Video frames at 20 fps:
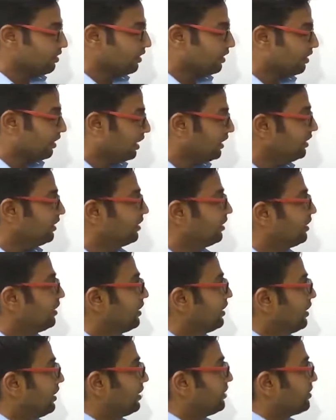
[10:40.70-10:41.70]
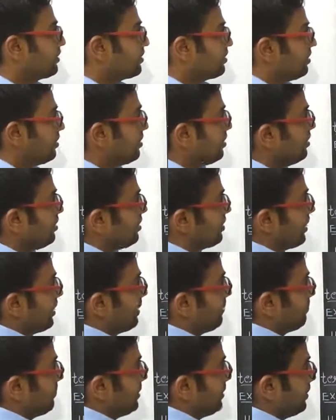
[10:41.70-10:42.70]
Right? And the third
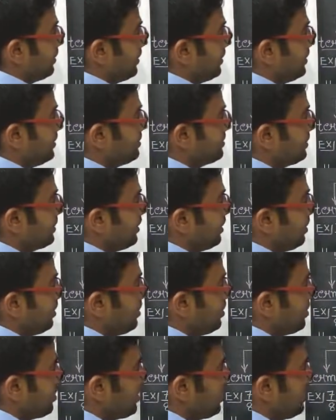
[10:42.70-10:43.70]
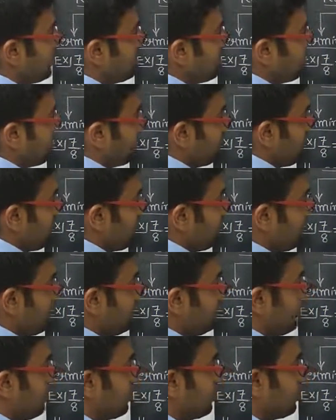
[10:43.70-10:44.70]
type here is non-terminating,